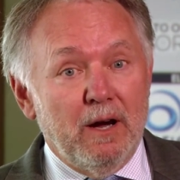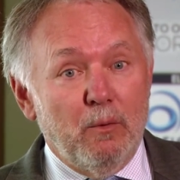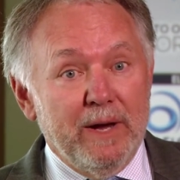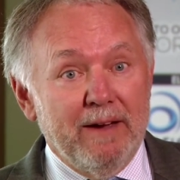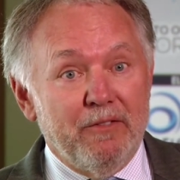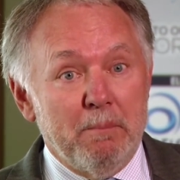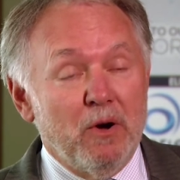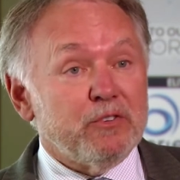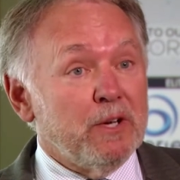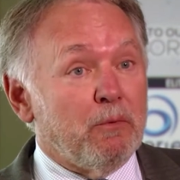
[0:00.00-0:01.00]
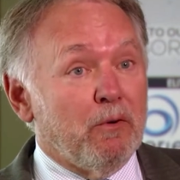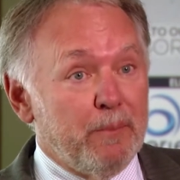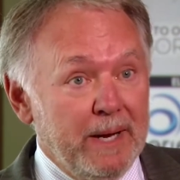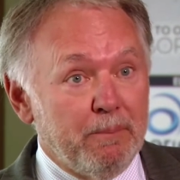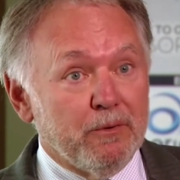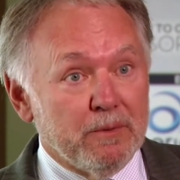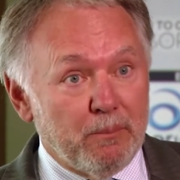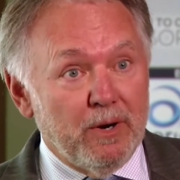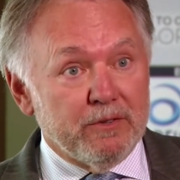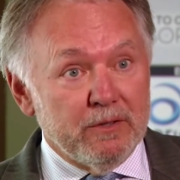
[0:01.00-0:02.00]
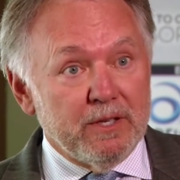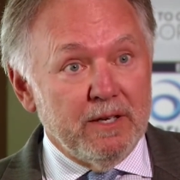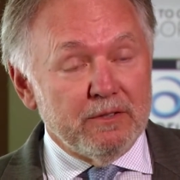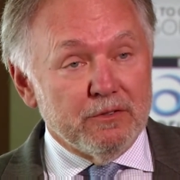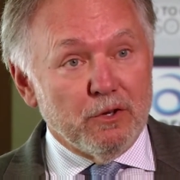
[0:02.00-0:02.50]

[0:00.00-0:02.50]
we have the most number of papers and presentations